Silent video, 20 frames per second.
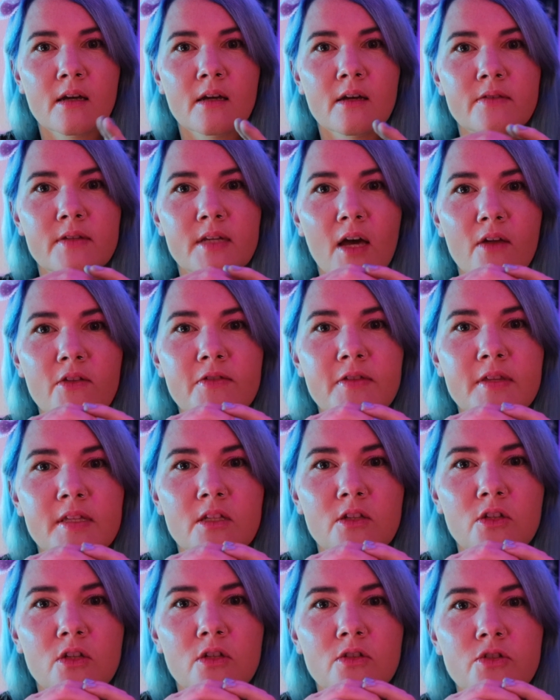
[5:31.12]
The other thing
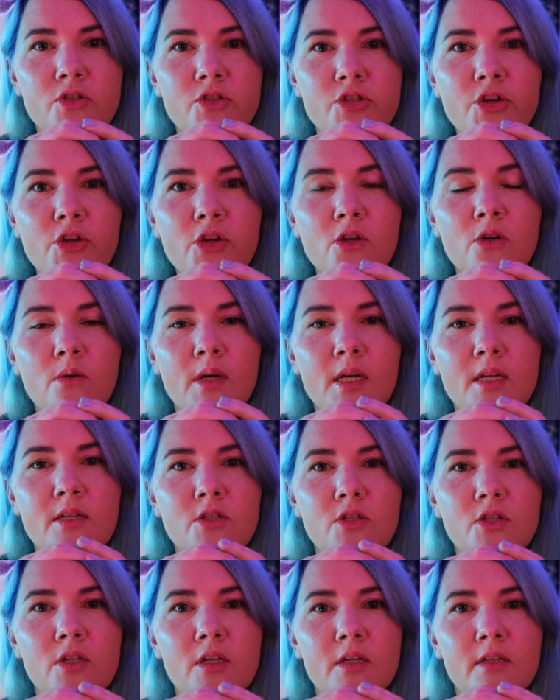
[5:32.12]
that you can do
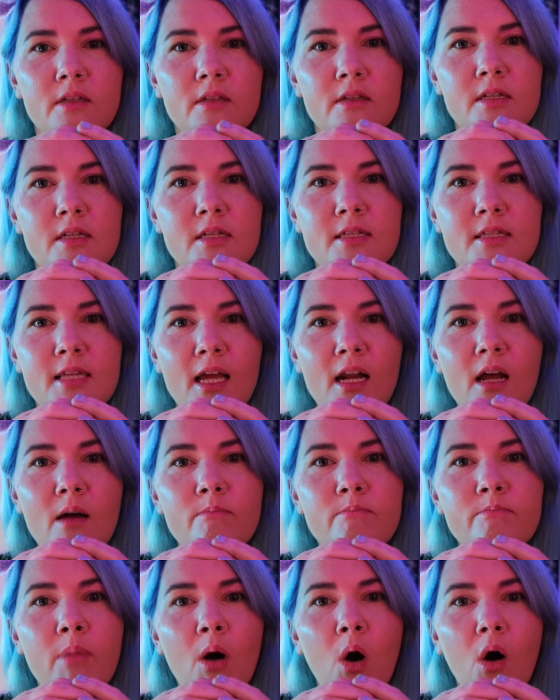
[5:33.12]
is you can set
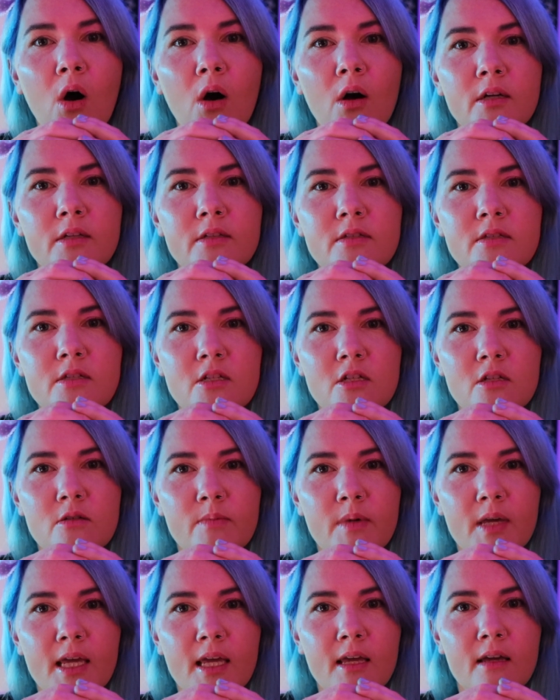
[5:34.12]
up pods to
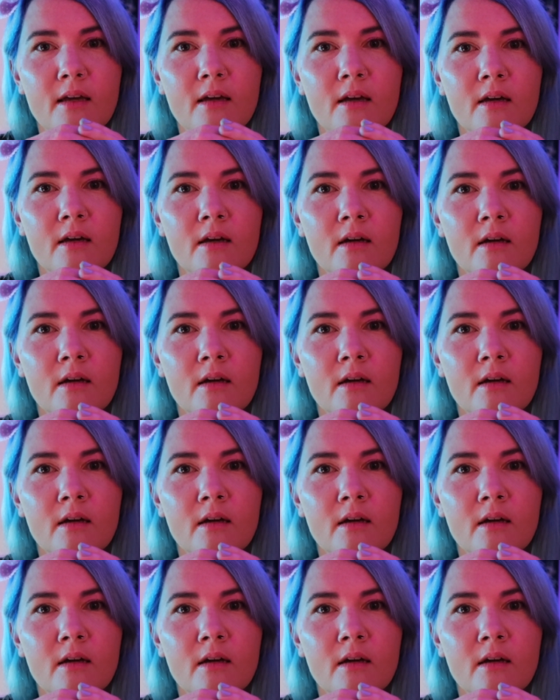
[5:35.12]
be